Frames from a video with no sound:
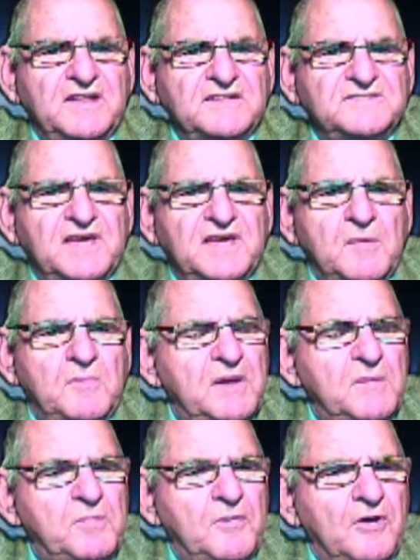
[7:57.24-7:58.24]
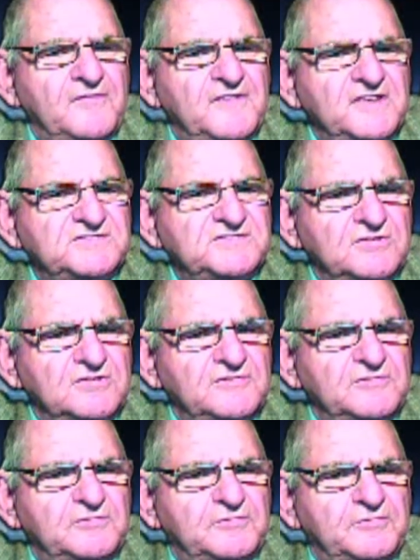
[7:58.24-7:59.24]
is coming upon this
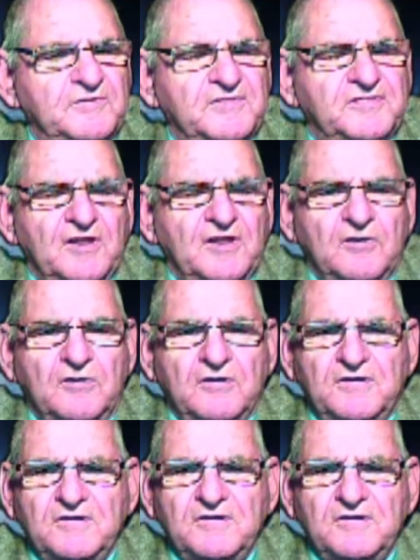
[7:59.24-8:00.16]
earth with the Lord?